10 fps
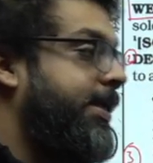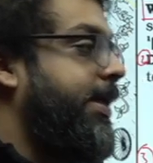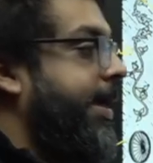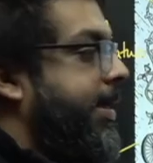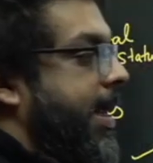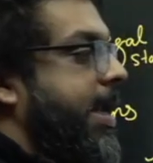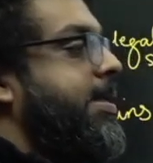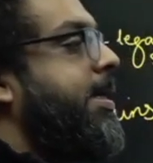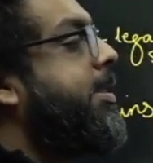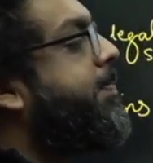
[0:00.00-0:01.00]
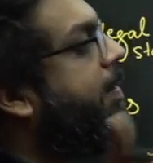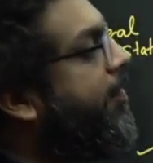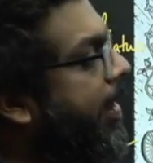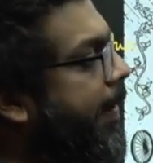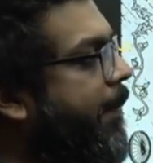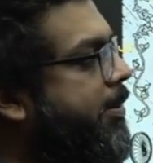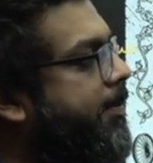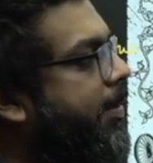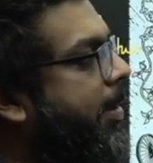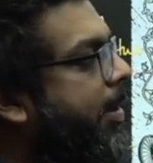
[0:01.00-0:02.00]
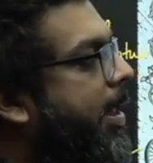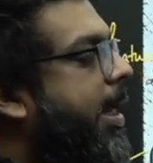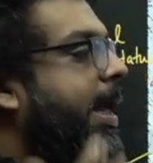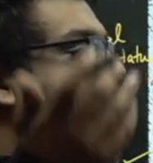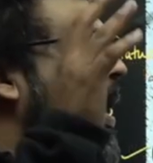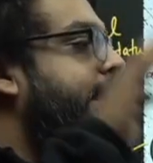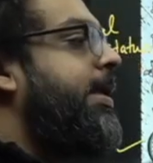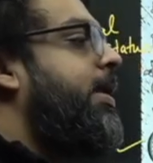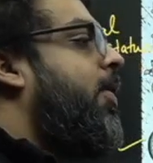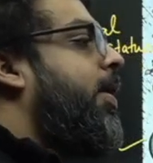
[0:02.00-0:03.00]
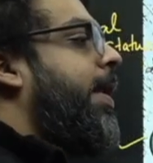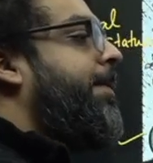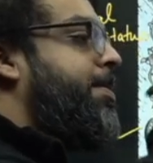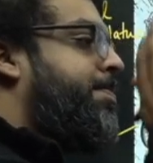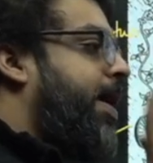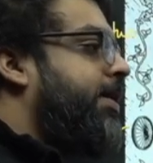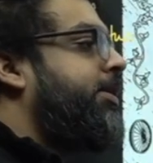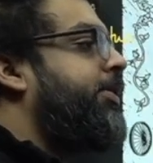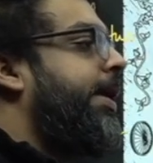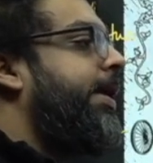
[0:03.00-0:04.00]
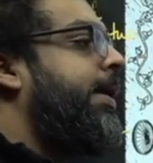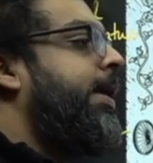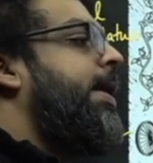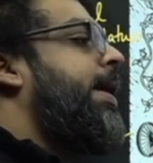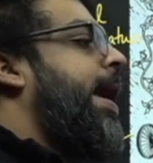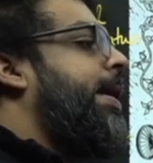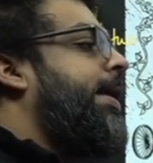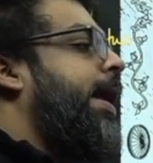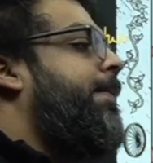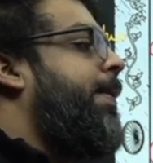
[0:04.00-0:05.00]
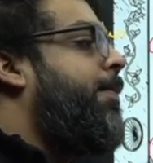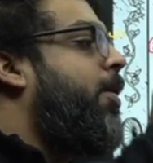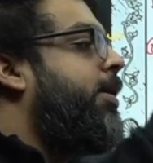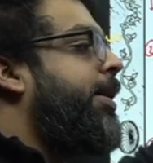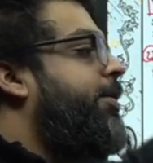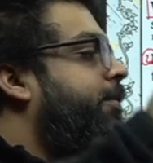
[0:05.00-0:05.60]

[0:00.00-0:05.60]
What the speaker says: date, and that is perfectly possible. Any law can be passed today and can be brought into